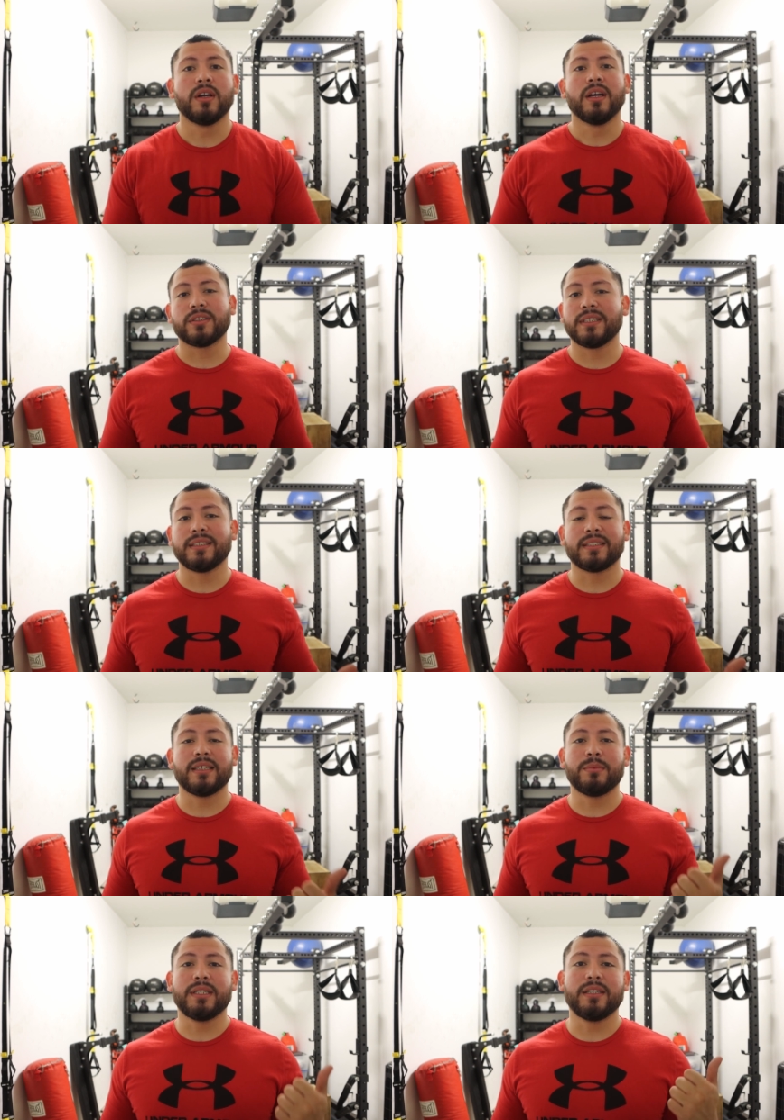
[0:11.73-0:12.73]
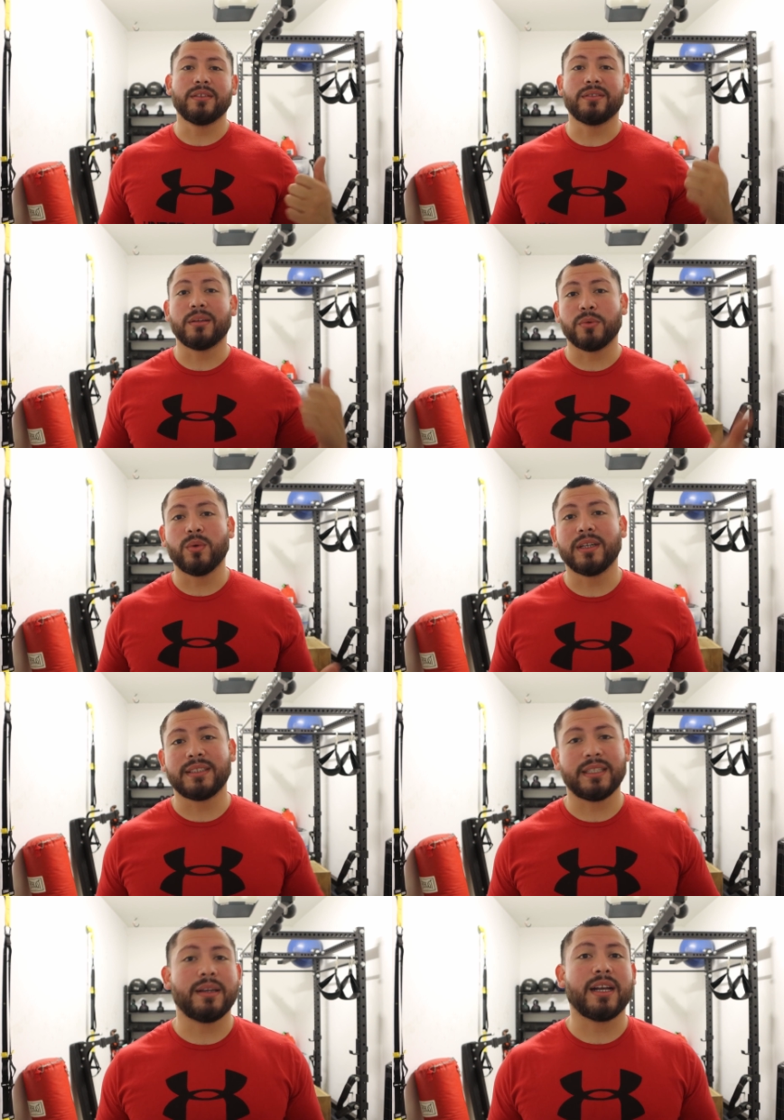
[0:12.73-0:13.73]
Firstly is gonna be number 1,
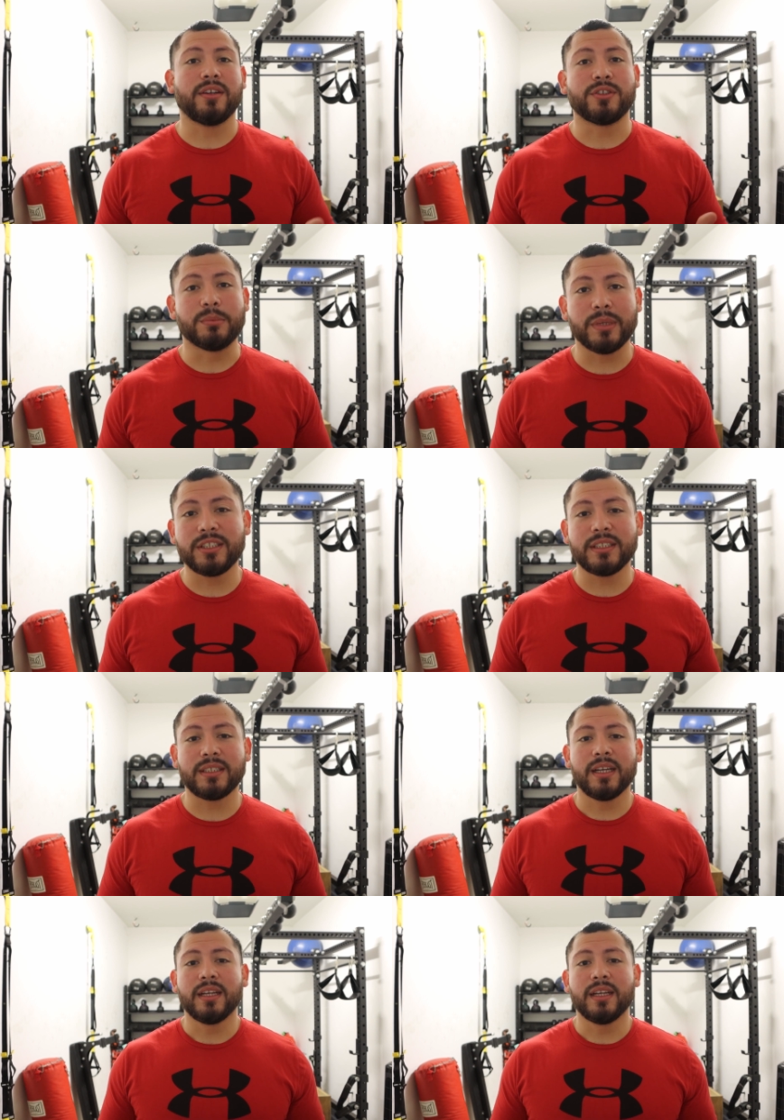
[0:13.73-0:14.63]
setting out your budget.